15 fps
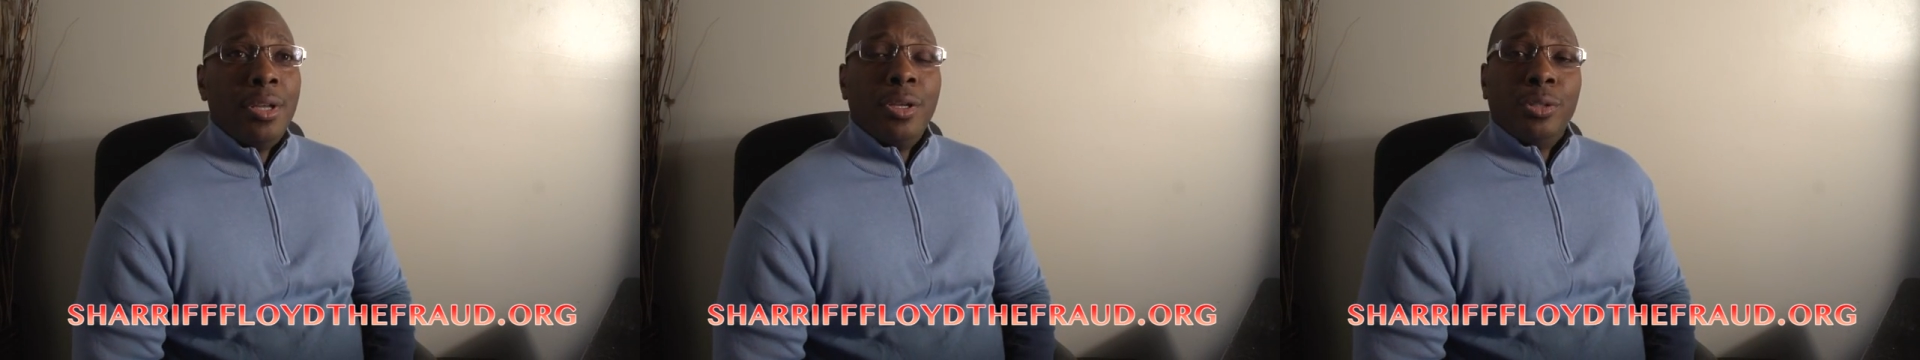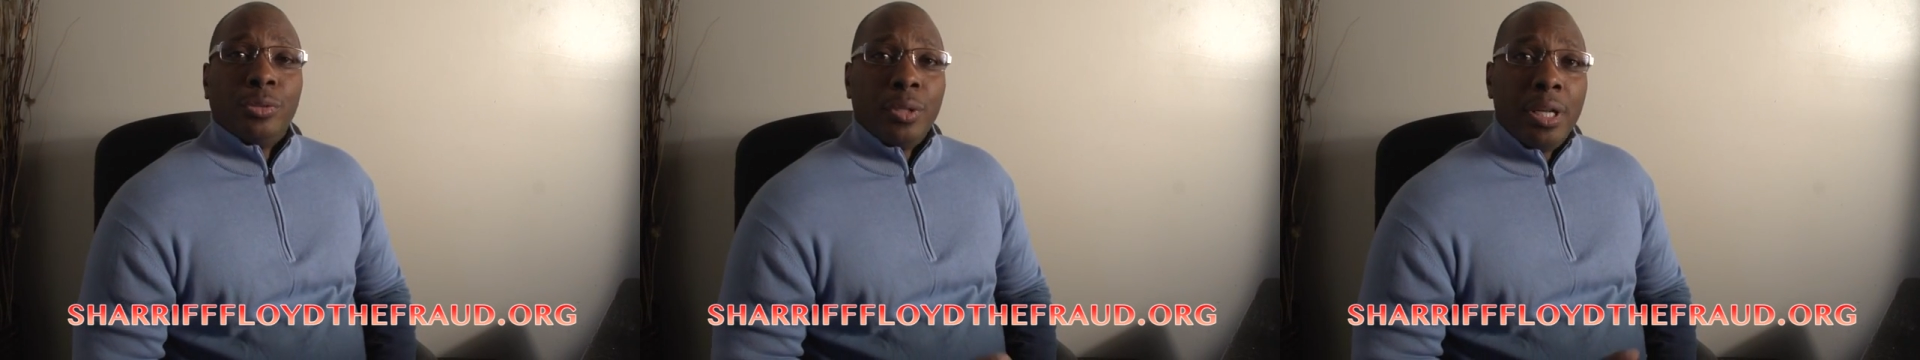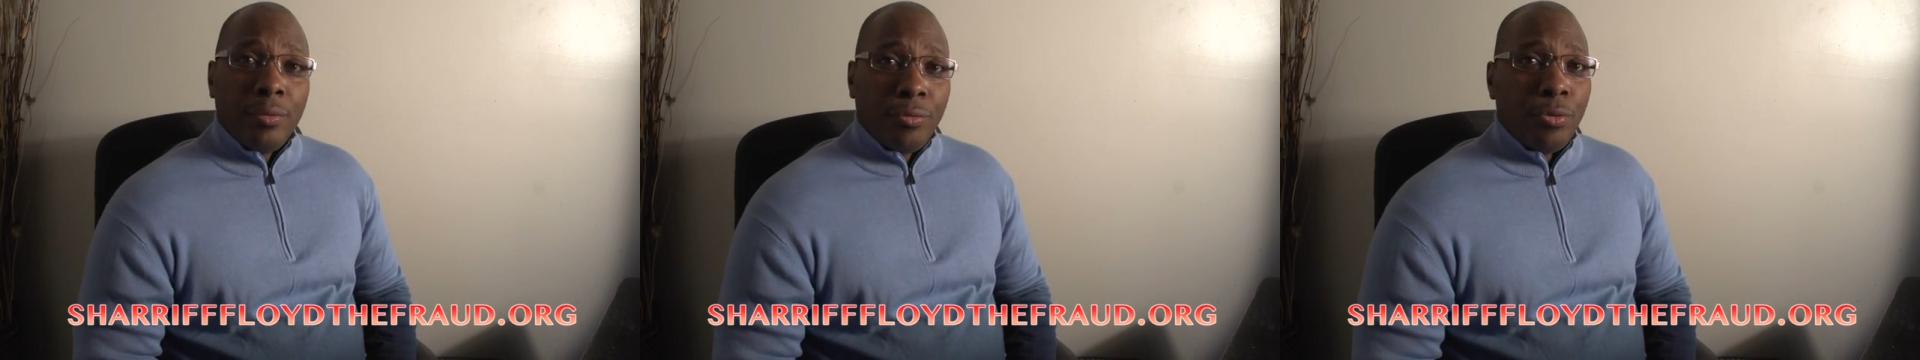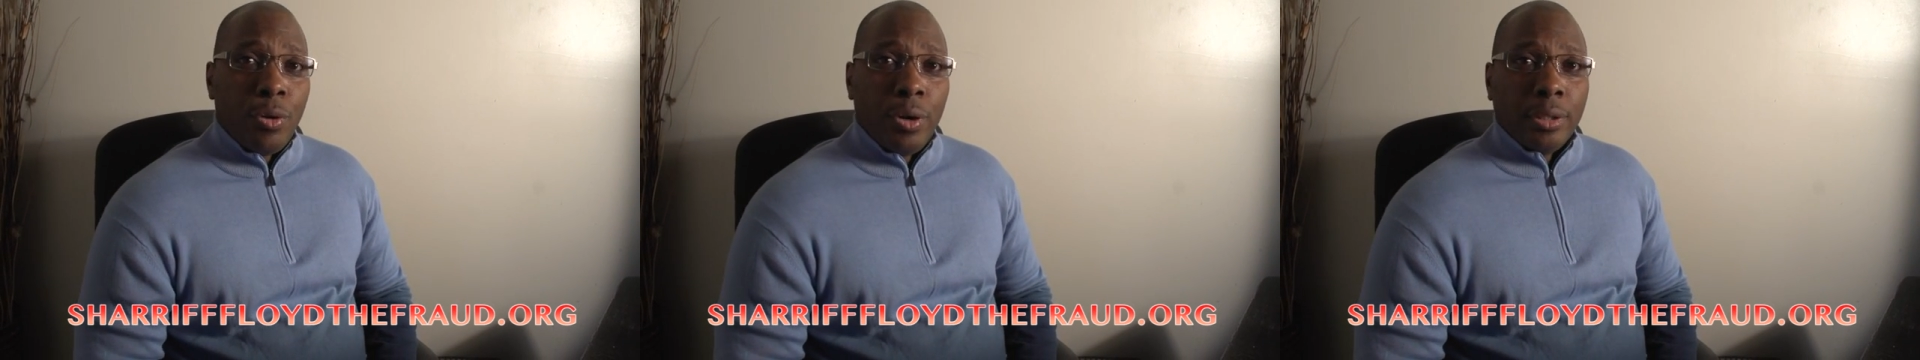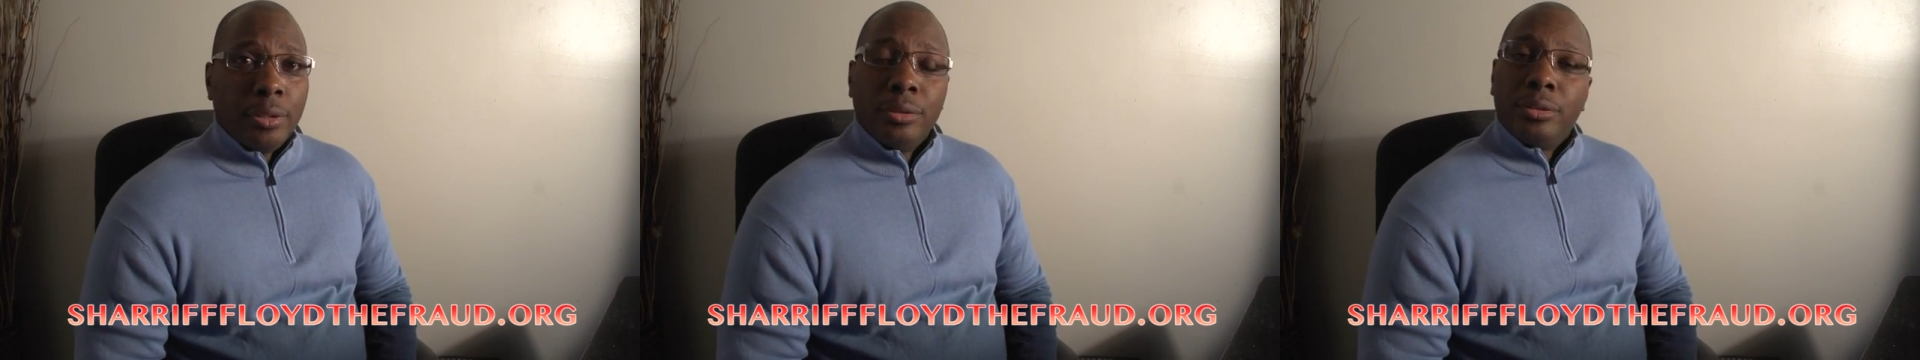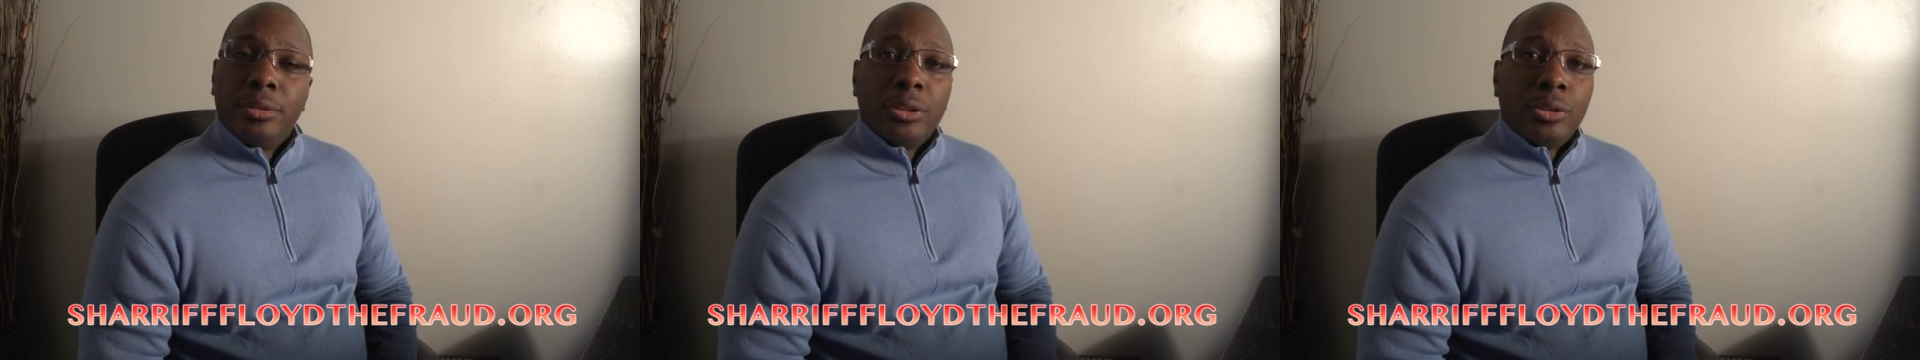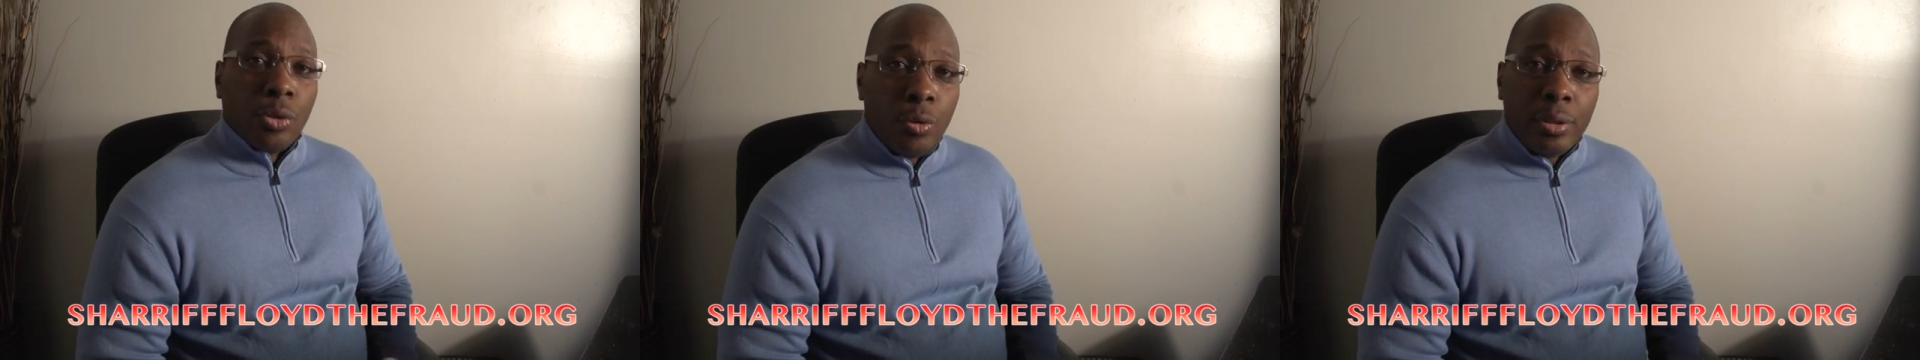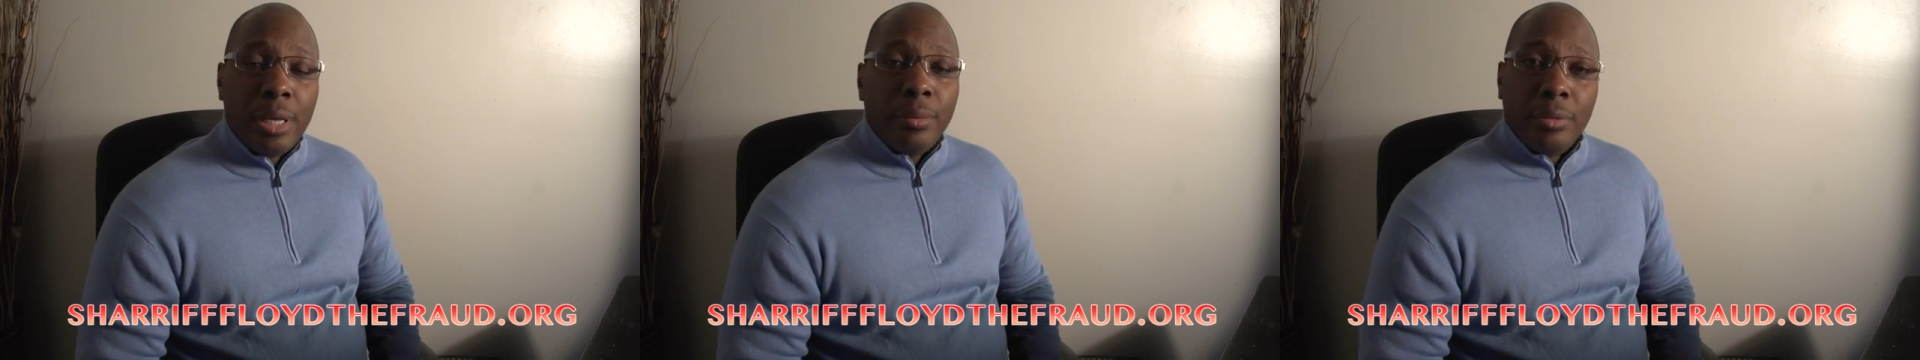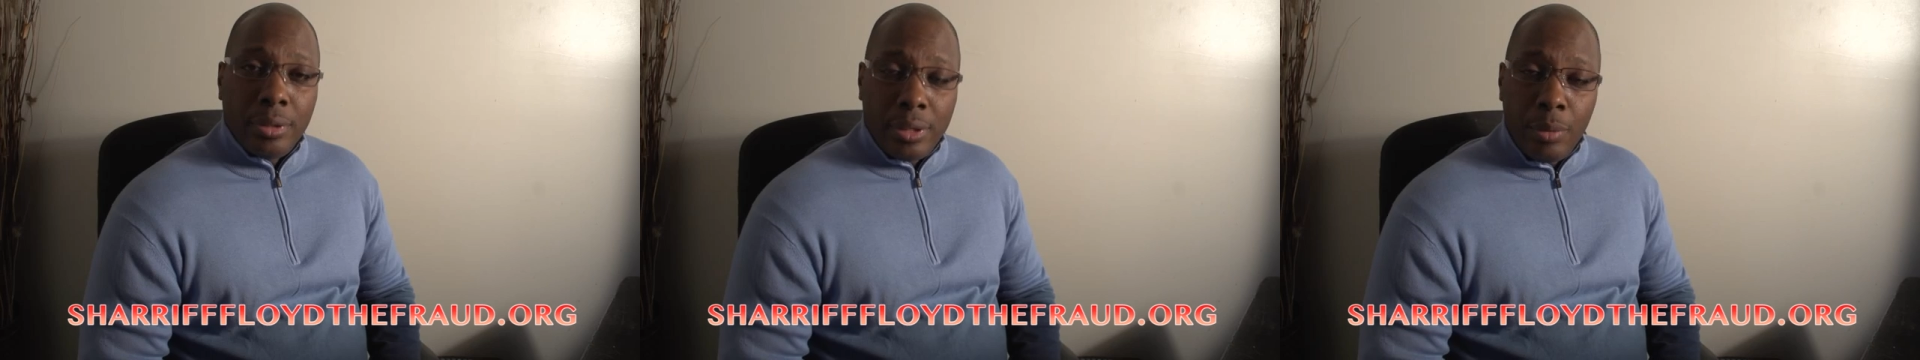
So therefore, just go on that,